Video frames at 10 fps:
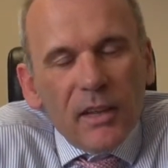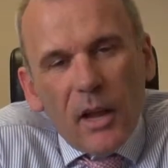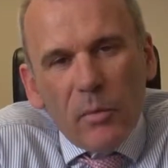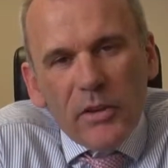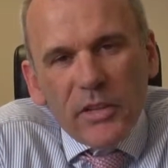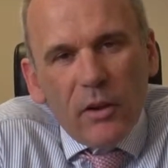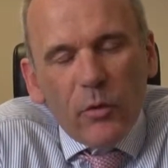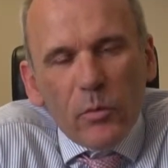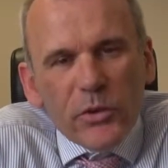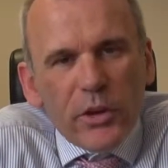I myself
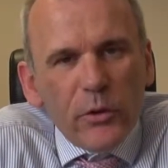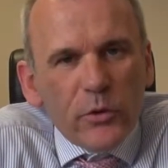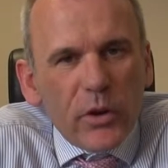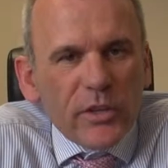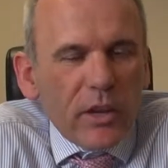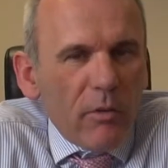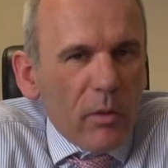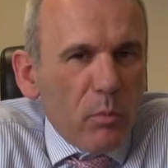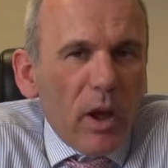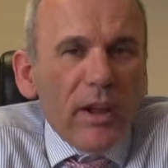am a scooterist, I
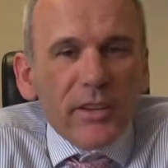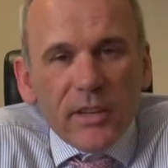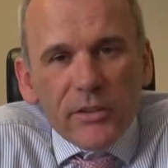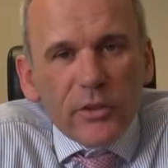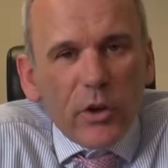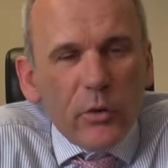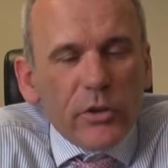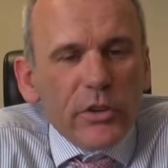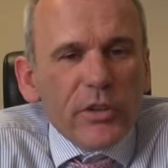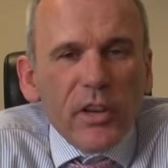ride bikes and
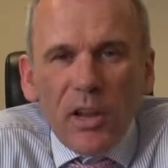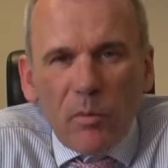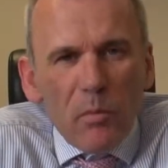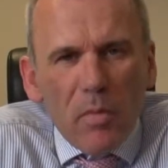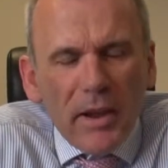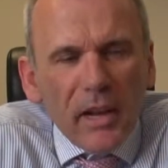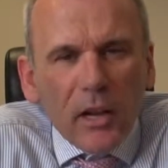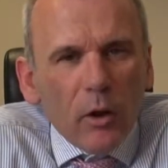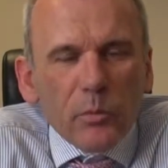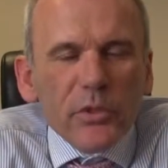scooters, I'm in many
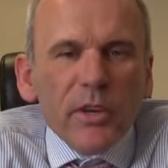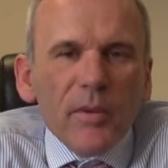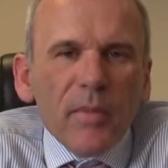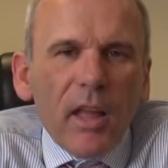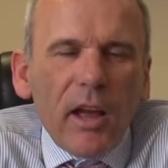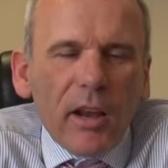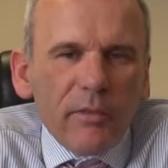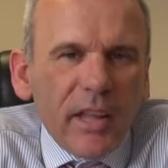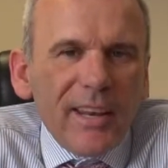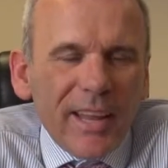clubs and I've
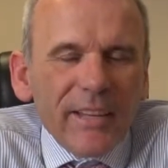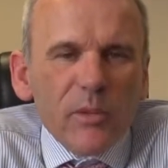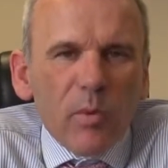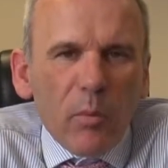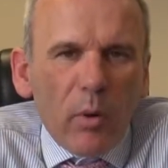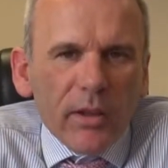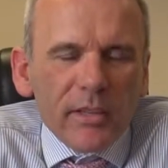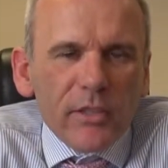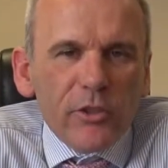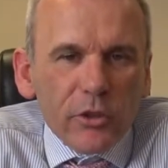dedicated my
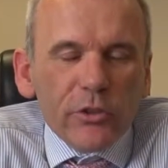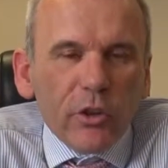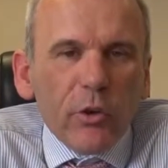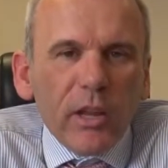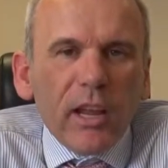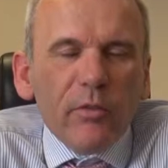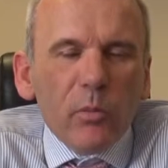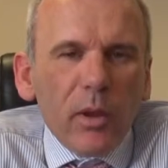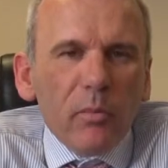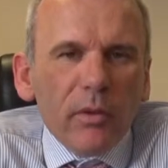practice just to looking after
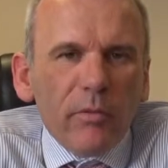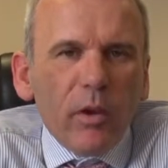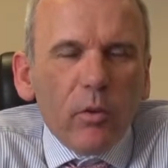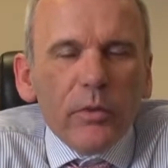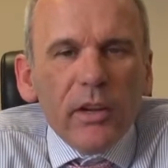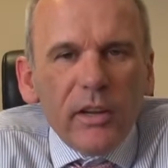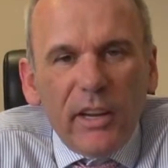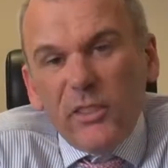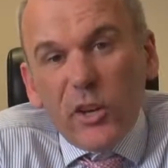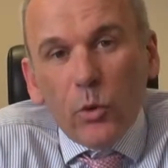people involved
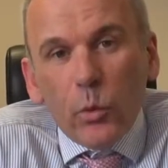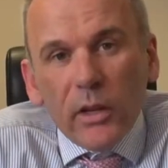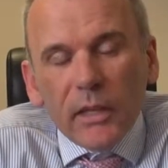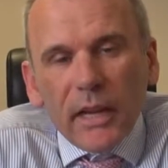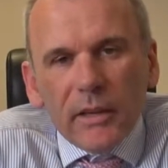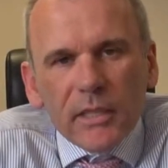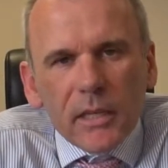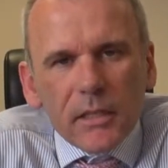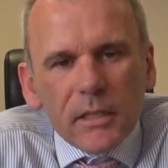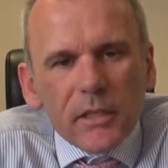in two-wheeled
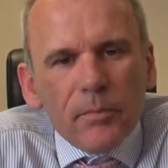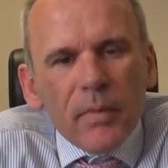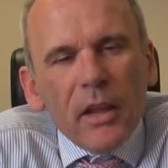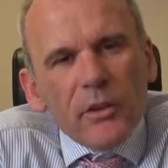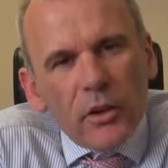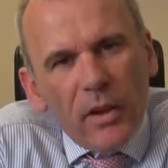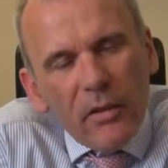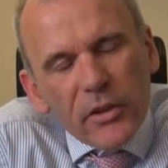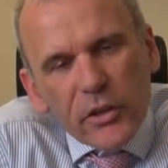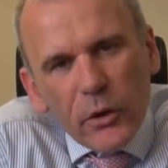accidents. So if you
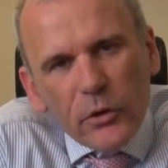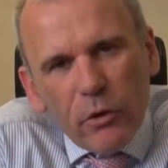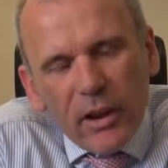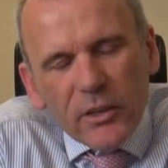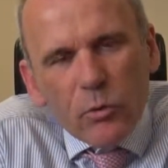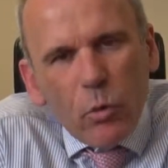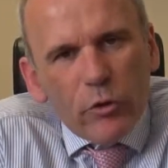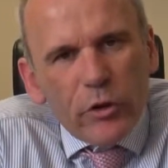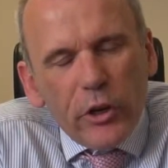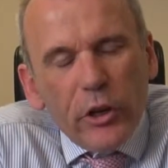have a scooter accident, what
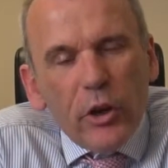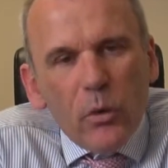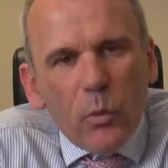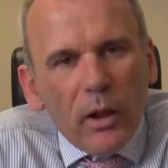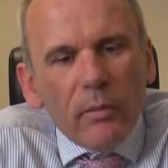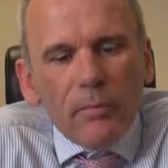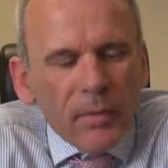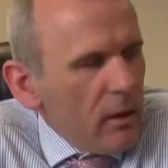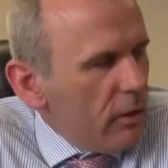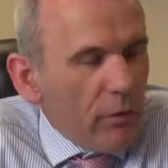should you do? Well,
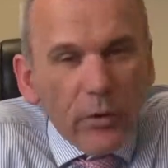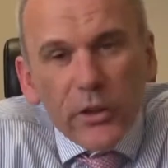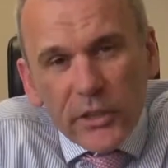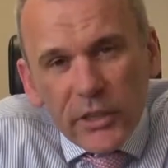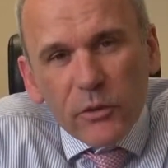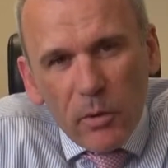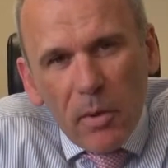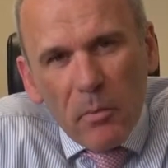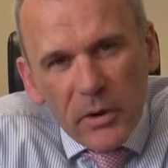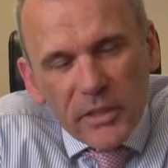the first thing to
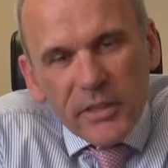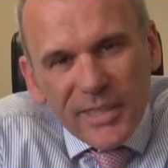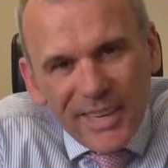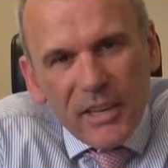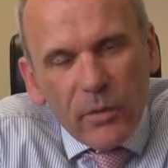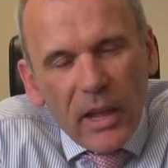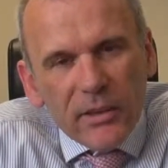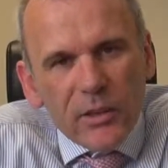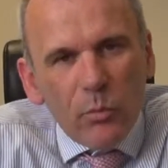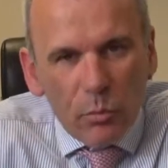remember is at the scene of the
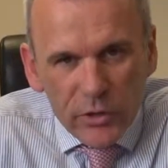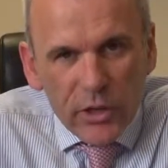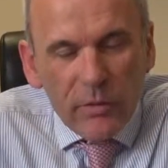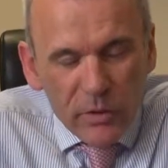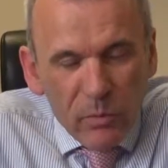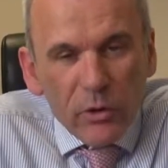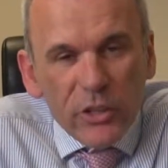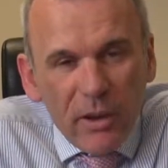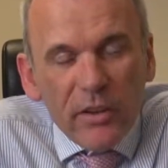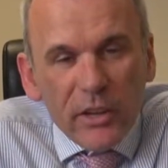accident, preserve as much
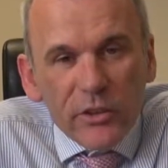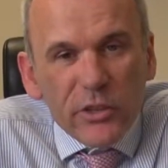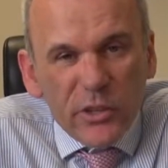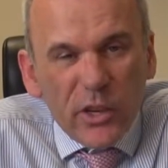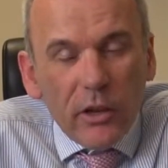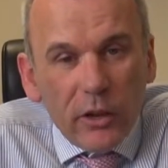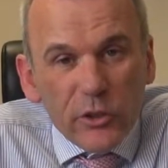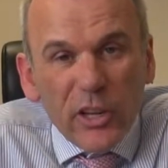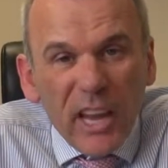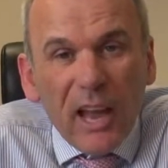evidence as
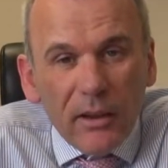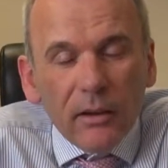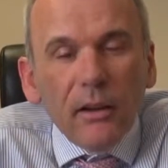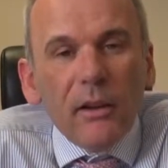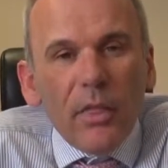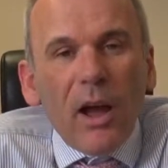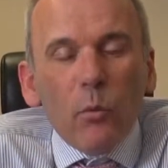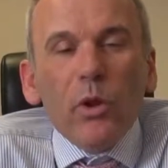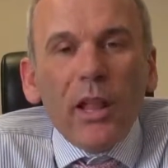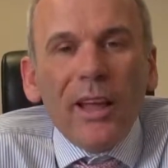you can. That
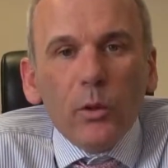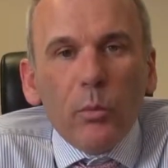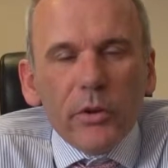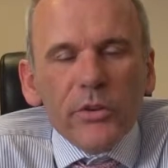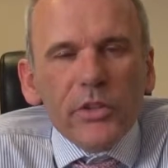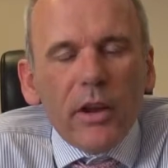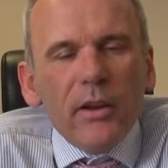will help us.